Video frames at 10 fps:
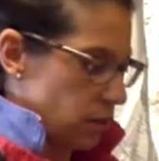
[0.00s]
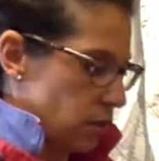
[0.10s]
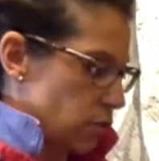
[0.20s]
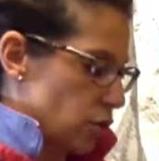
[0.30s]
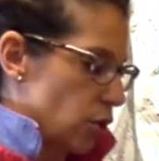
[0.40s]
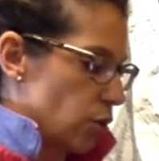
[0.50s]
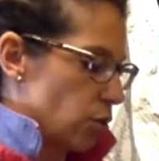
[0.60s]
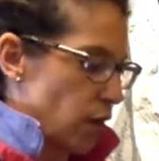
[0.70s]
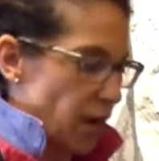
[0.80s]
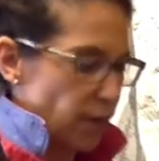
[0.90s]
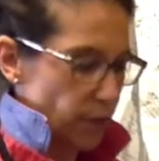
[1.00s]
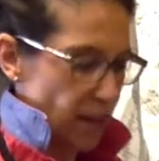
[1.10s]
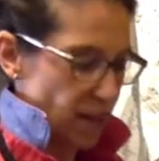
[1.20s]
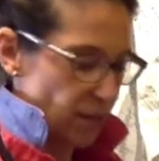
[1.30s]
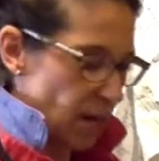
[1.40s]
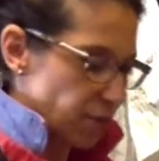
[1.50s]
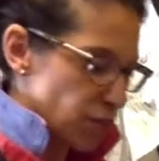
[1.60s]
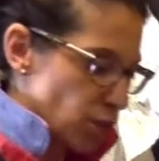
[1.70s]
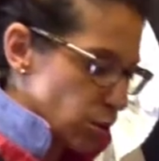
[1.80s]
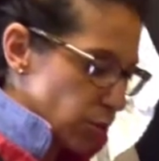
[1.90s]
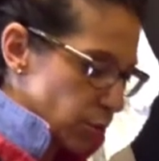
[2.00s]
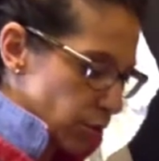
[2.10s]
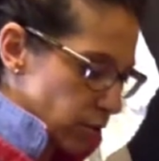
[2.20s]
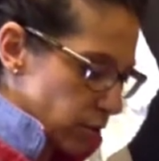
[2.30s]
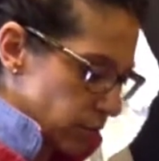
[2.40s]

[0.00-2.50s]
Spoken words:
So I don't have a 1/2 tablespoon,